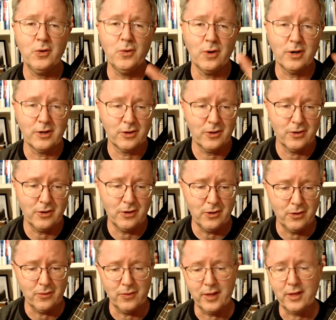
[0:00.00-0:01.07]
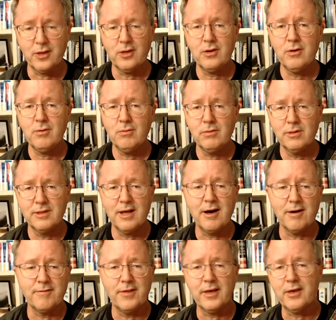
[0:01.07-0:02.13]
are going to own, that you
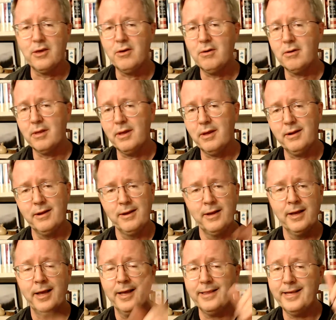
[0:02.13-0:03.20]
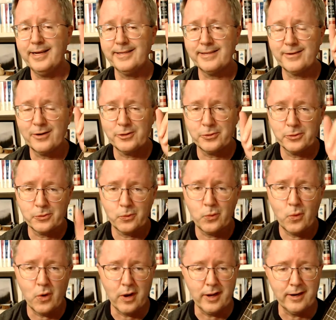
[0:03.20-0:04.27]
love, and that starts with
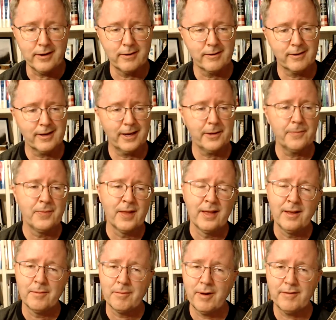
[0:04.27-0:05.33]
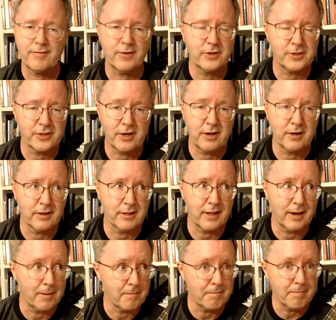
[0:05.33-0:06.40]
one. Okay, my first song
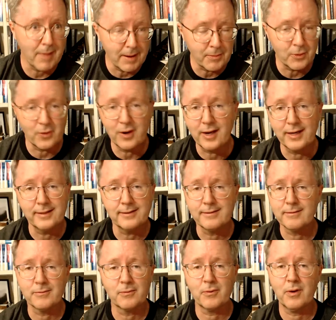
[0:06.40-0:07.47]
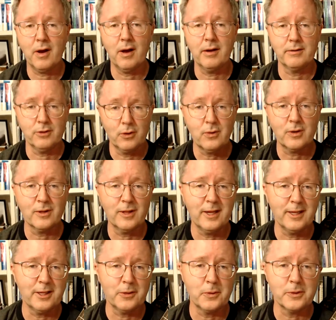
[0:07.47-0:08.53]
that I memorized on
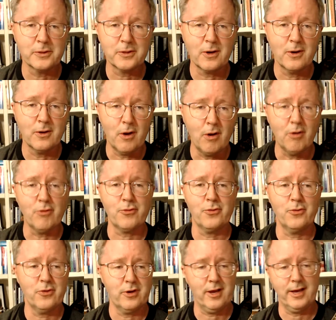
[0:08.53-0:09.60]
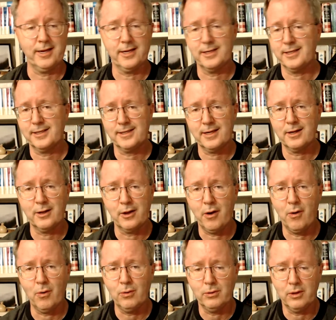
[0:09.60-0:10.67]
ukulele was called "All Through the Night." It's just an
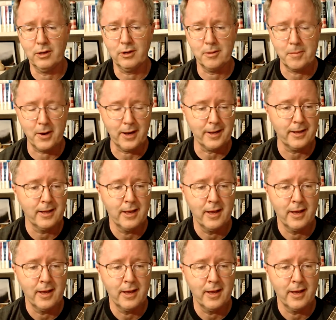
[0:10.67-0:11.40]
old lullaby,